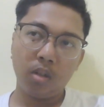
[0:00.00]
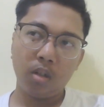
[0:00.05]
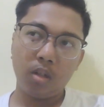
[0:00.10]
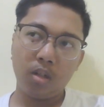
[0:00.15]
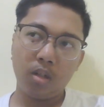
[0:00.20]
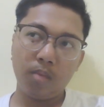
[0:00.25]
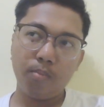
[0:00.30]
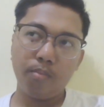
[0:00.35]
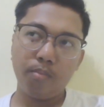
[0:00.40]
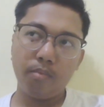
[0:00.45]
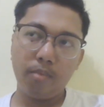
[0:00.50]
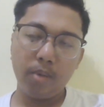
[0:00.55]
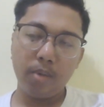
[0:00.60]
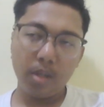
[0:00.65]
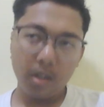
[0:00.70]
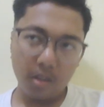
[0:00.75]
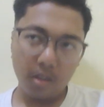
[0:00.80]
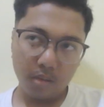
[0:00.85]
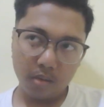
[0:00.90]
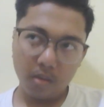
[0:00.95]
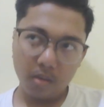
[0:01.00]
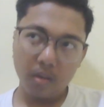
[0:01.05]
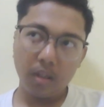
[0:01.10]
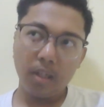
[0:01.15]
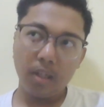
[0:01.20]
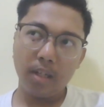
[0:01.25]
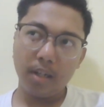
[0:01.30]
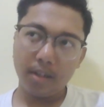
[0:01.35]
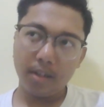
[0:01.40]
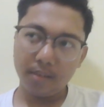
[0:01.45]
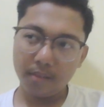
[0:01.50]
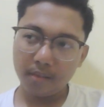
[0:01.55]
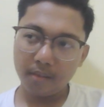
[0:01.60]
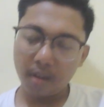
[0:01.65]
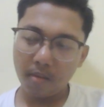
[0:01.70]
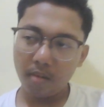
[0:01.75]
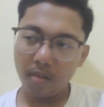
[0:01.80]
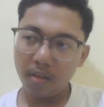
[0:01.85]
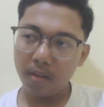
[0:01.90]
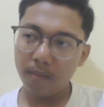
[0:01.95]
I'm pretty sure it is
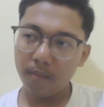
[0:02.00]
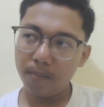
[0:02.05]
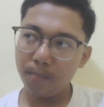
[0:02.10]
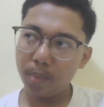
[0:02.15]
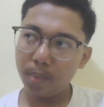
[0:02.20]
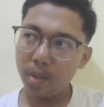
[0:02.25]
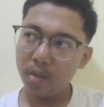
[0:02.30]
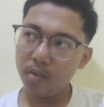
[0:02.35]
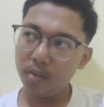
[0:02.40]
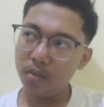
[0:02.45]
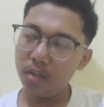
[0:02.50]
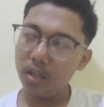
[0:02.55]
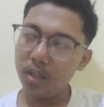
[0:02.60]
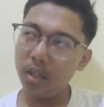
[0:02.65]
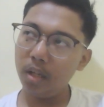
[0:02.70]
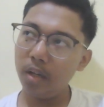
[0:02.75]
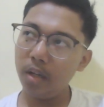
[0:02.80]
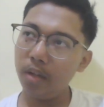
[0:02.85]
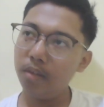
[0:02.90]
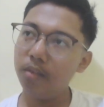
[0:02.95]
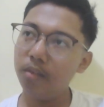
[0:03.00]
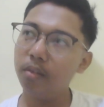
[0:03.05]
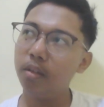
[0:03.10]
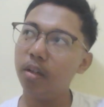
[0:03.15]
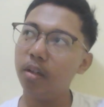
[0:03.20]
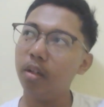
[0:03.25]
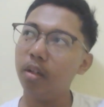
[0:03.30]
narrative parts. It is